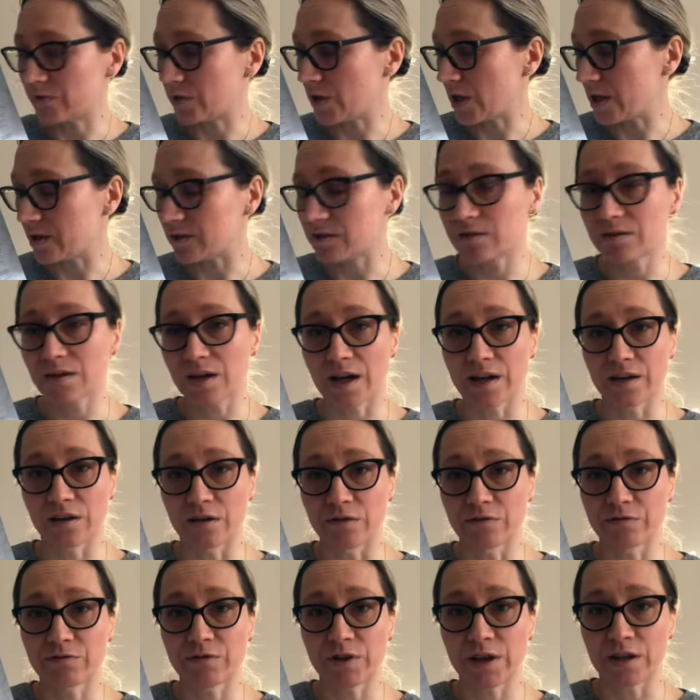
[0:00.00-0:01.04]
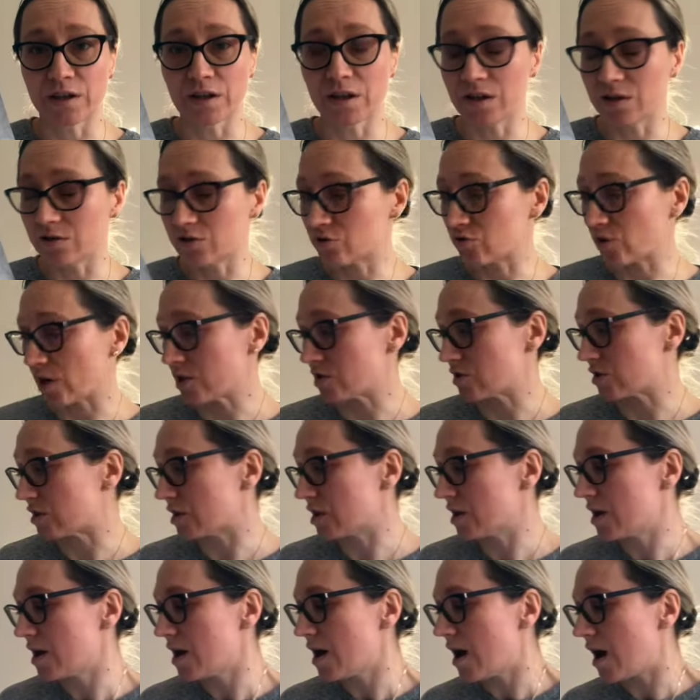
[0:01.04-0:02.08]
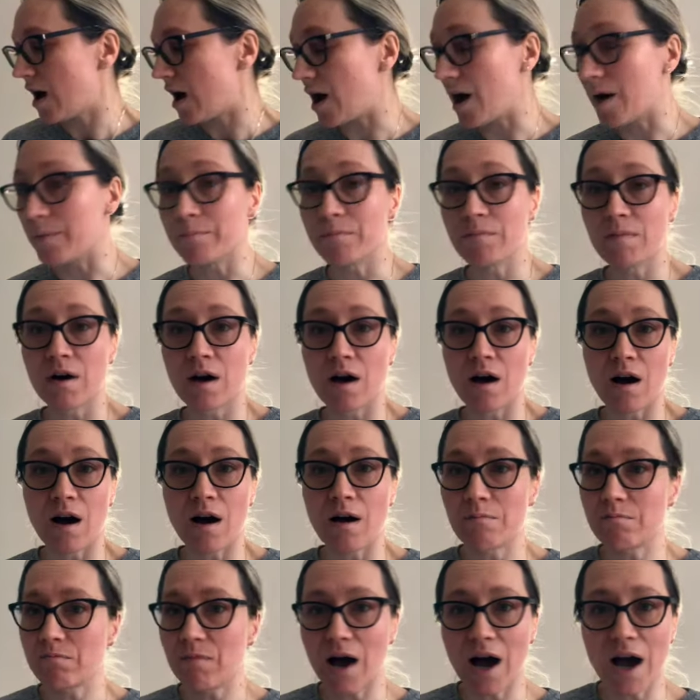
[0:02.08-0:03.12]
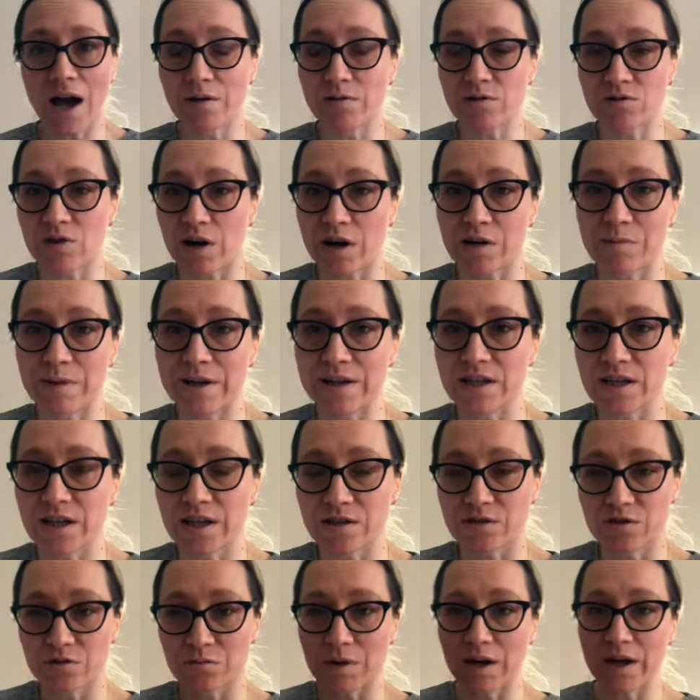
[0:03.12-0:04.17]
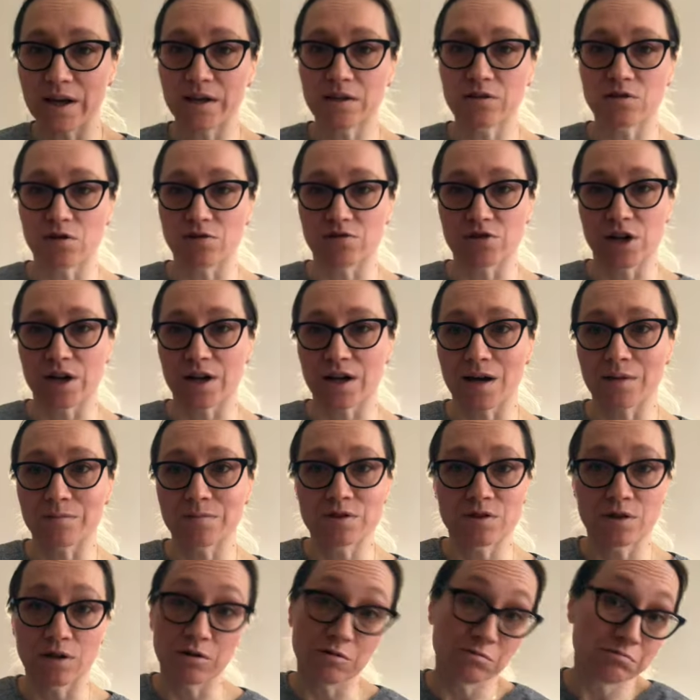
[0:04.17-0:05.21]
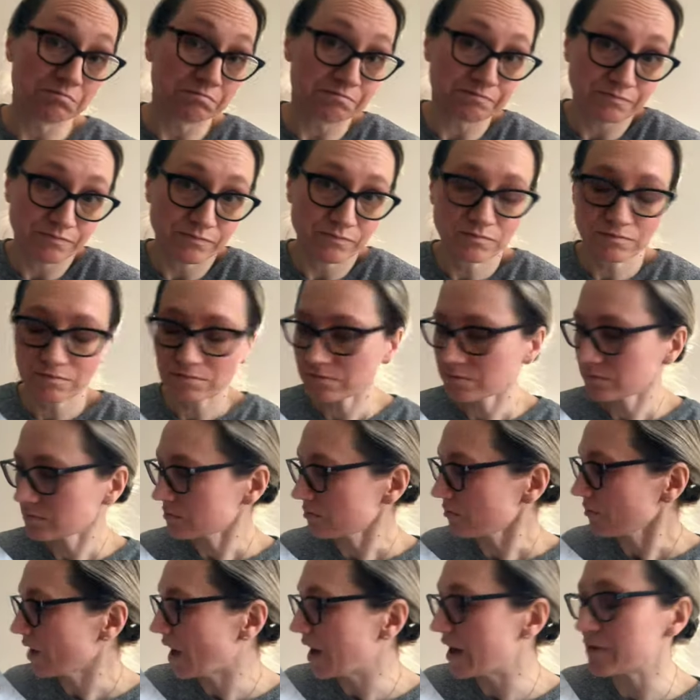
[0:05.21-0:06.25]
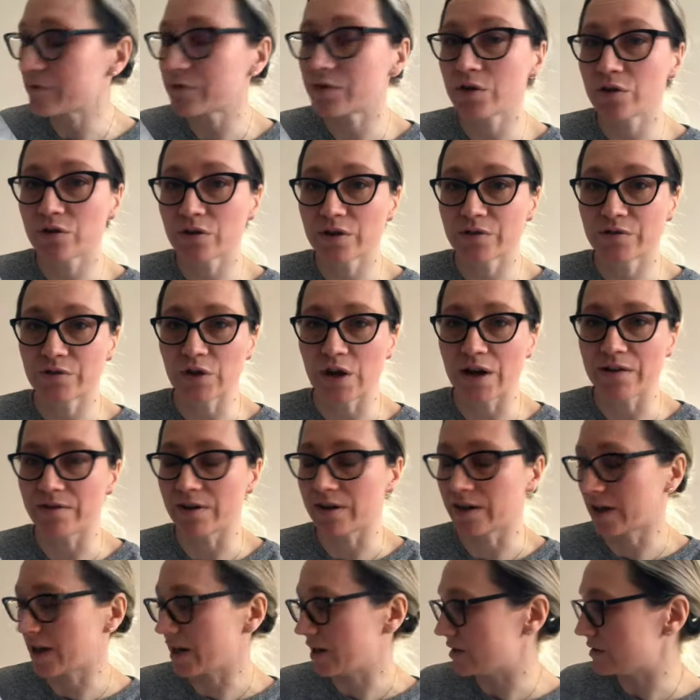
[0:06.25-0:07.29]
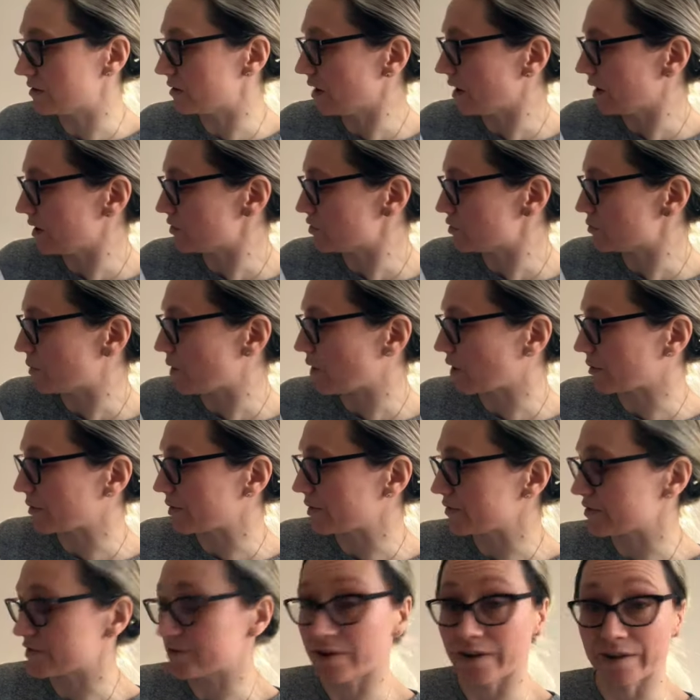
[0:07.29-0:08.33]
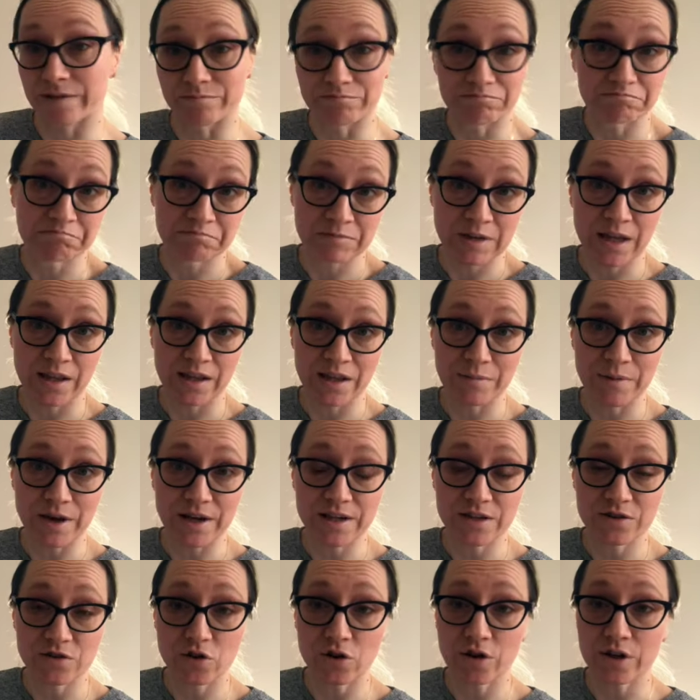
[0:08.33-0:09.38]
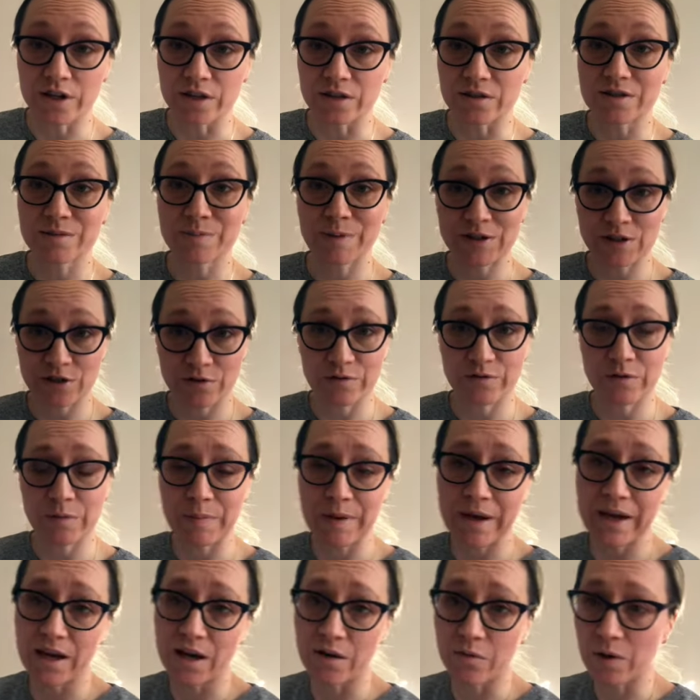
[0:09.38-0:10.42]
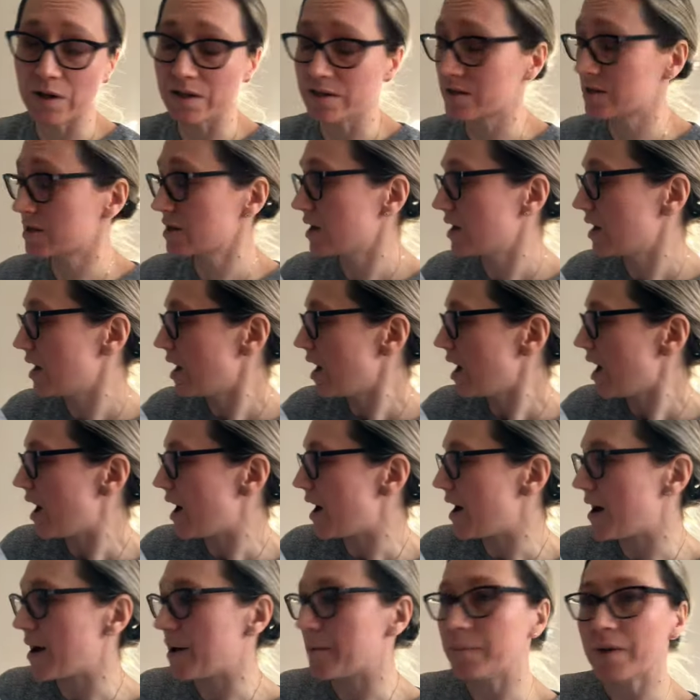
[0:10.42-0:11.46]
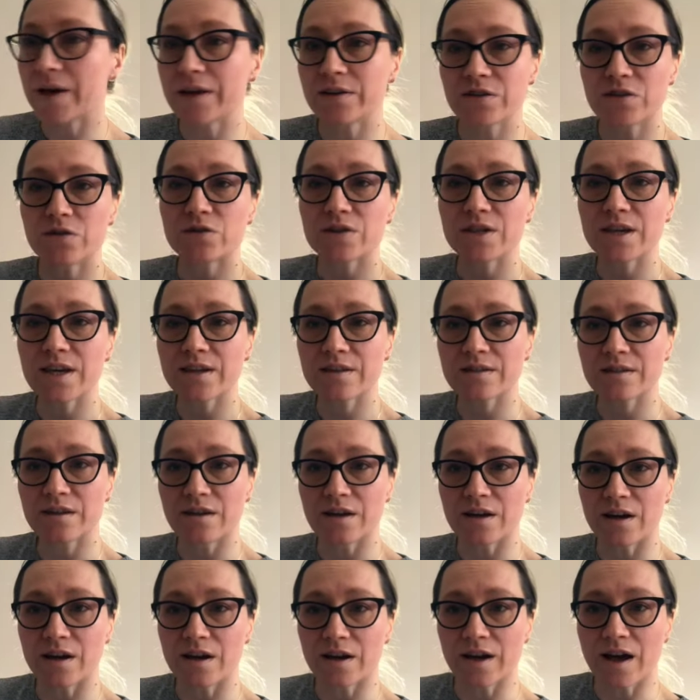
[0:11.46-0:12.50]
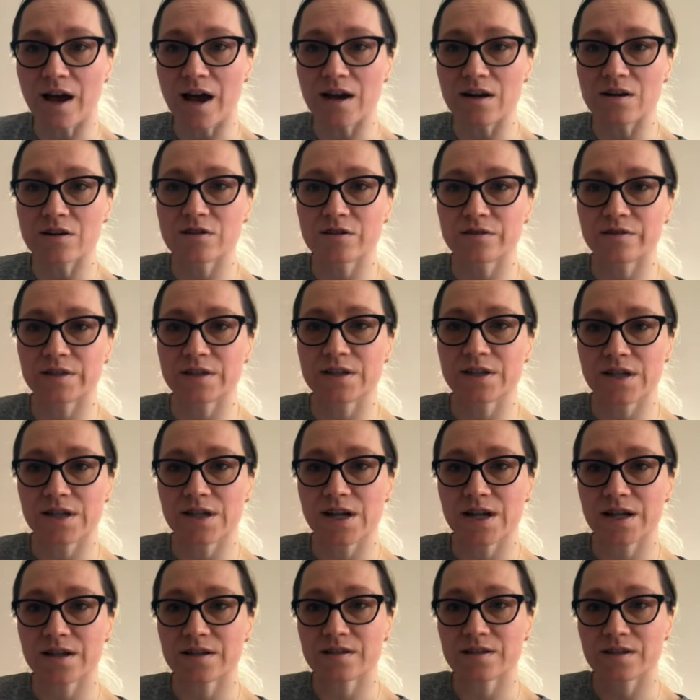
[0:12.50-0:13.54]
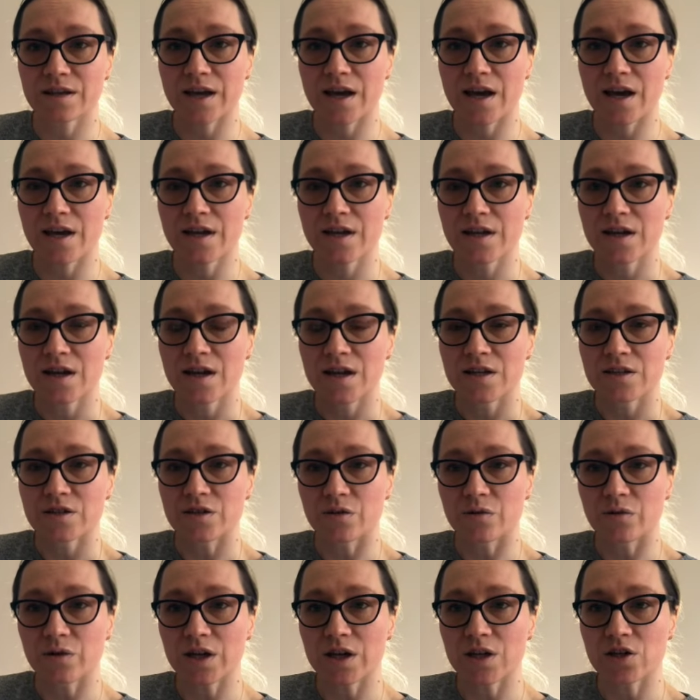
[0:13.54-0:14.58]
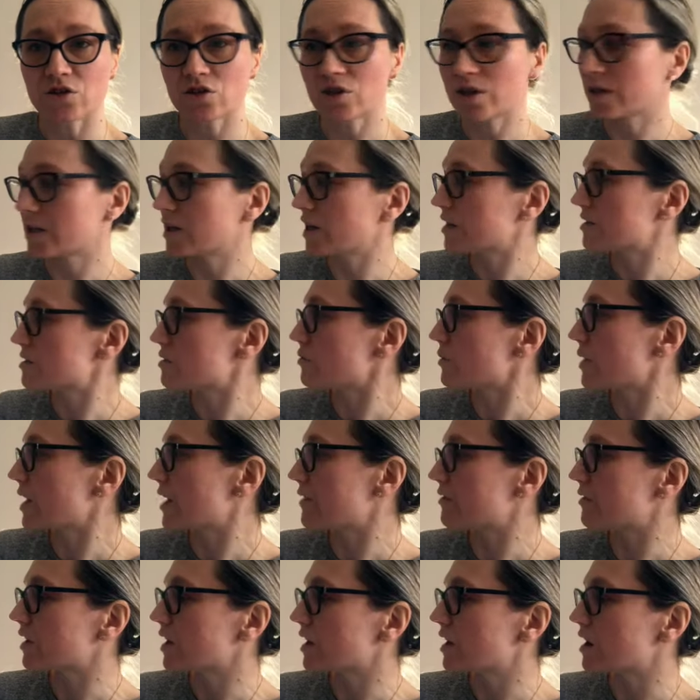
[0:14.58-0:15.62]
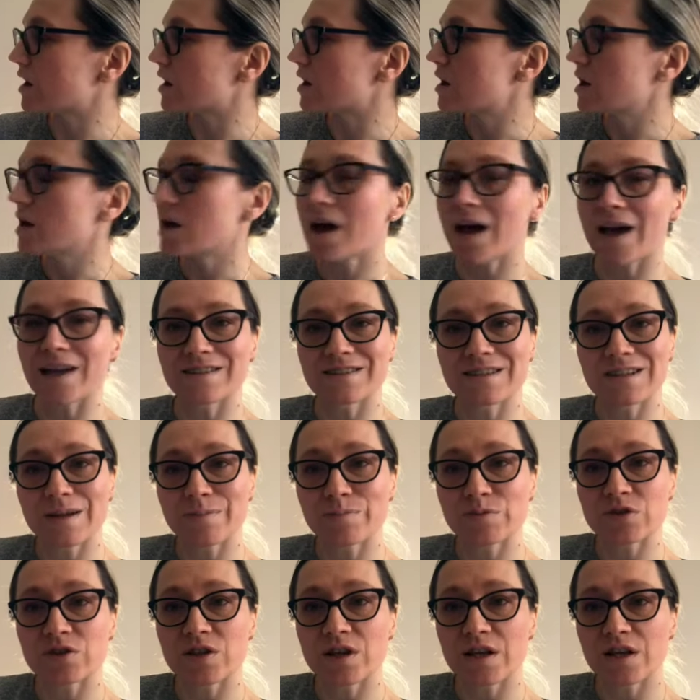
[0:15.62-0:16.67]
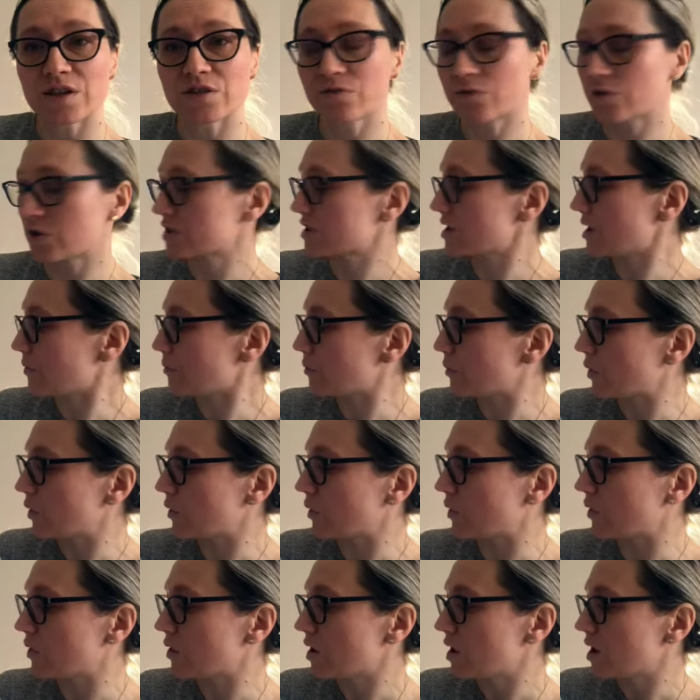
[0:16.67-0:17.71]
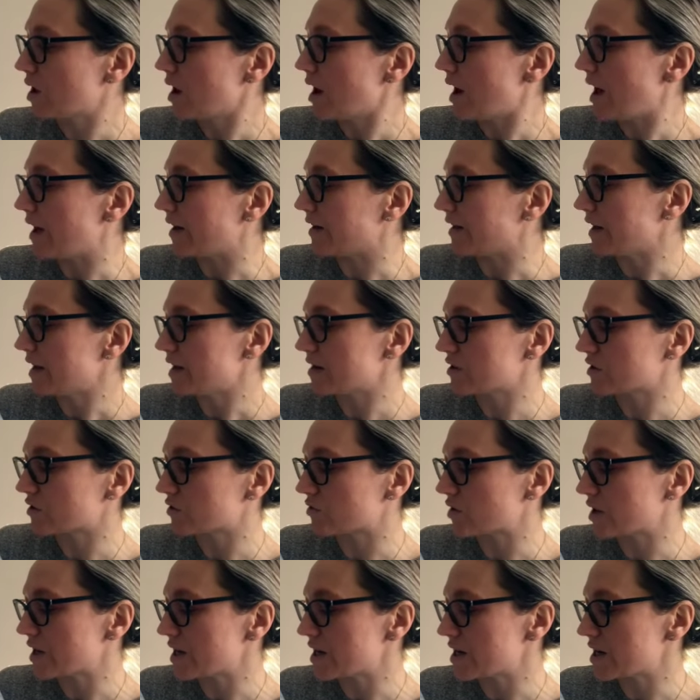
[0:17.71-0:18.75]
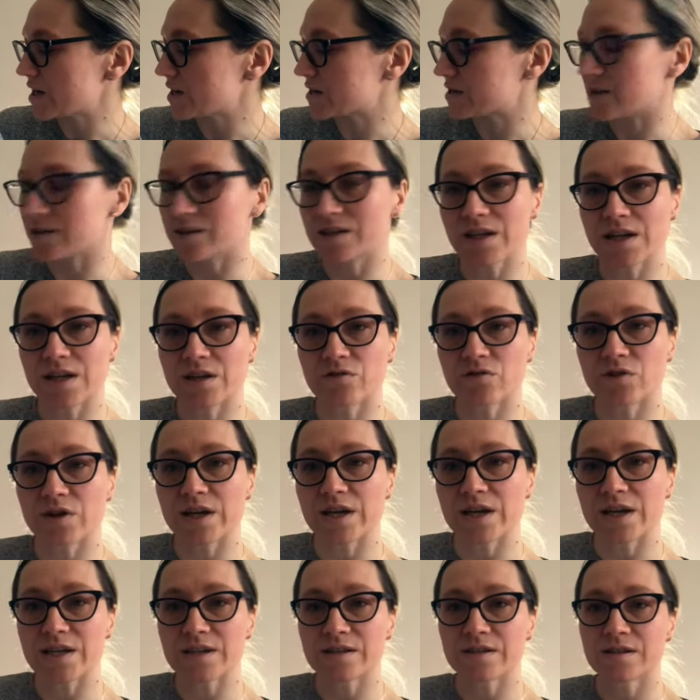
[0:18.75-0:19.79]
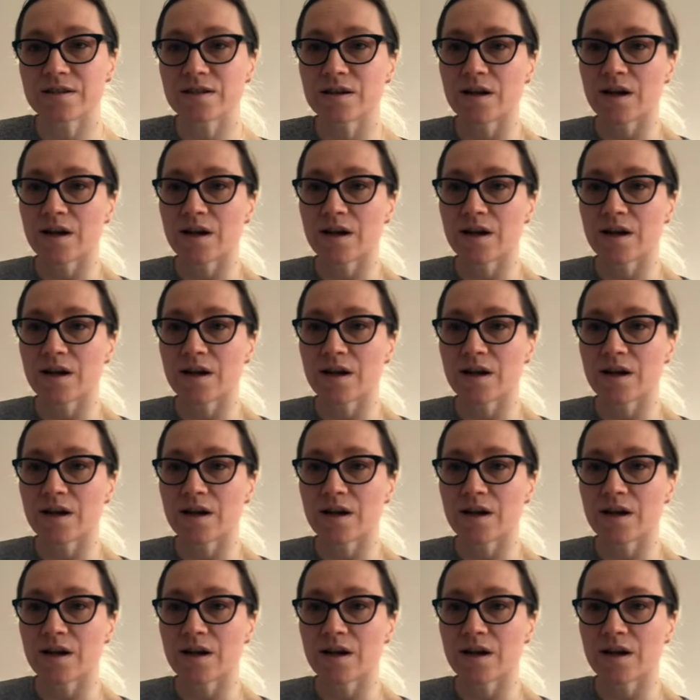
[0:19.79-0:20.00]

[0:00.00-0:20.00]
that kind of illustration. I was recommending it to my crochet club, so if you have a kid into Pokemons, then they might enjoy it, especially with the beginner ones. And you see the colors of the techniques here. So each technique, so we have here a slip stitch, for example, an increase, a decrease.